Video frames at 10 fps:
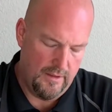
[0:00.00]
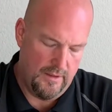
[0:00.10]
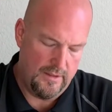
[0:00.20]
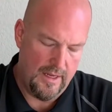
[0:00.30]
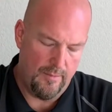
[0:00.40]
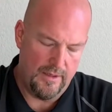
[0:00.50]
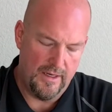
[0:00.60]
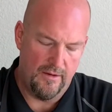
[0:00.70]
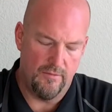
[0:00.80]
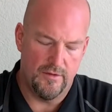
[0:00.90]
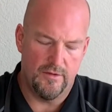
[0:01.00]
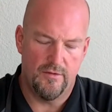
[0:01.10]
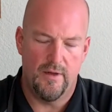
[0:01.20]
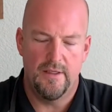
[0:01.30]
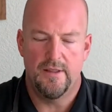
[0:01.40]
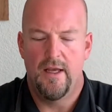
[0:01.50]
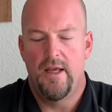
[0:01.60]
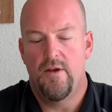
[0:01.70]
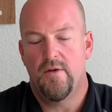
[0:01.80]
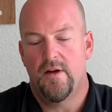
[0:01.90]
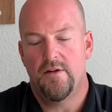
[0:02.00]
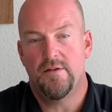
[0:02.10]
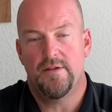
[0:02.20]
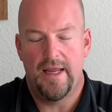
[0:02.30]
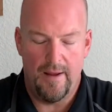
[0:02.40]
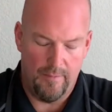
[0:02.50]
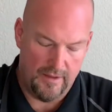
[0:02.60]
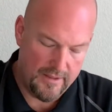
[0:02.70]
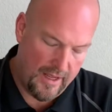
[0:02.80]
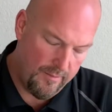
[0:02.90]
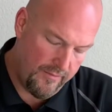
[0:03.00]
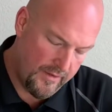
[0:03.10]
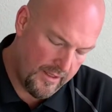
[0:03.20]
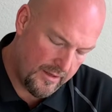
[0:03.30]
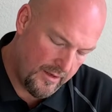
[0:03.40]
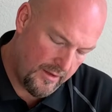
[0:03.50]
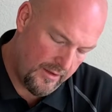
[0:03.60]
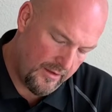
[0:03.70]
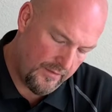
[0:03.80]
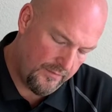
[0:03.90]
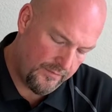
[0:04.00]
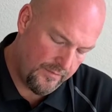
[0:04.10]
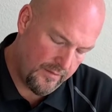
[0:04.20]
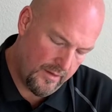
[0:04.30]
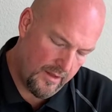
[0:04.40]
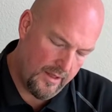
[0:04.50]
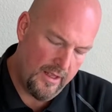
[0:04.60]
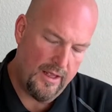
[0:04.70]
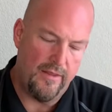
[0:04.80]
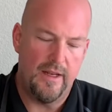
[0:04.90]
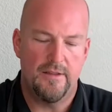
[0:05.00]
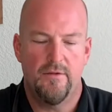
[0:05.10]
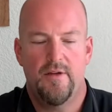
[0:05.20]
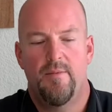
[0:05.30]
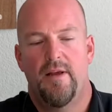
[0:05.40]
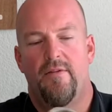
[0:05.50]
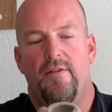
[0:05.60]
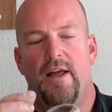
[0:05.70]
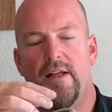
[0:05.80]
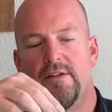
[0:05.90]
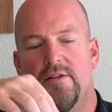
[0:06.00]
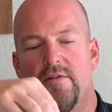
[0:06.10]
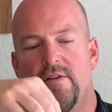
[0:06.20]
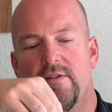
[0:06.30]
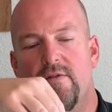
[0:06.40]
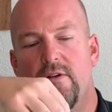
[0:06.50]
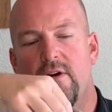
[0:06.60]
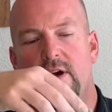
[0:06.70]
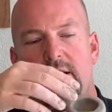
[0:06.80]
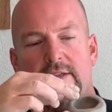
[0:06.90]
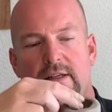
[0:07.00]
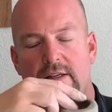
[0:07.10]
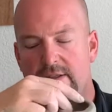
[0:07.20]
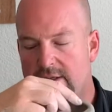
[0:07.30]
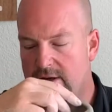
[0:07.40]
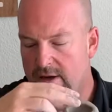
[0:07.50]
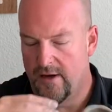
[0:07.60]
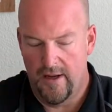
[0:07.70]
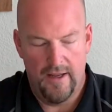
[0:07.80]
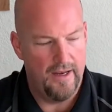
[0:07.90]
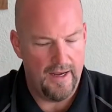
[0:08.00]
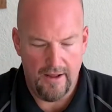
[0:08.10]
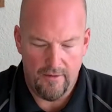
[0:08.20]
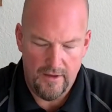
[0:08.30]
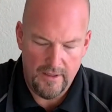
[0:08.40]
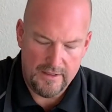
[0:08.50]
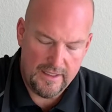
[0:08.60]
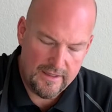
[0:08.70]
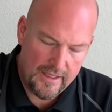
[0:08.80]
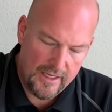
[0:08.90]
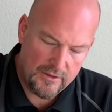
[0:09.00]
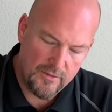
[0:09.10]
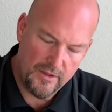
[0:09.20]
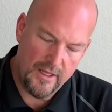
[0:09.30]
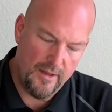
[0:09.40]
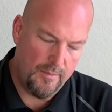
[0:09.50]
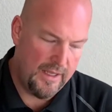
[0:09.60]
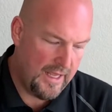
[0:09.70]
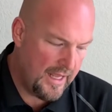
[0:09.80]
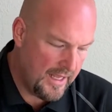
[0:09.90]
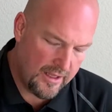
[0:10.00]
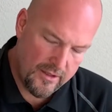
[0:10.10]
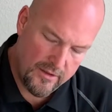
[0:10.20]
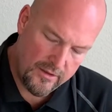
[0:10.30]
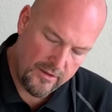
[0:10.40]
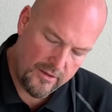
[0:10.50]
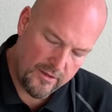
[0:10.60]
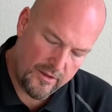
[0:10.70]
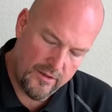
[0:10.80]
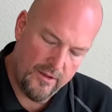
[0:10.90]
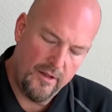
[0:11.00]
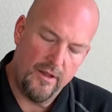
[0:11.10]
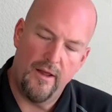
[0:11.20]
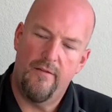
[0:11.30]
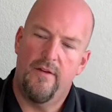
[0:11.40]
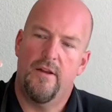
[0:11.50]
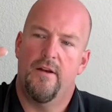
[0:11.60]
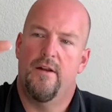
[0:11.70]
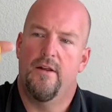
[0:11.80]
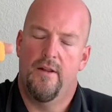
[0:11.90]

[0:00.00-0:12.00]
tap it down once or twice, you can also tap the top of it. And that is going to make a flat surface for our icing to sit on. Now, to get the actual cupcake look of it,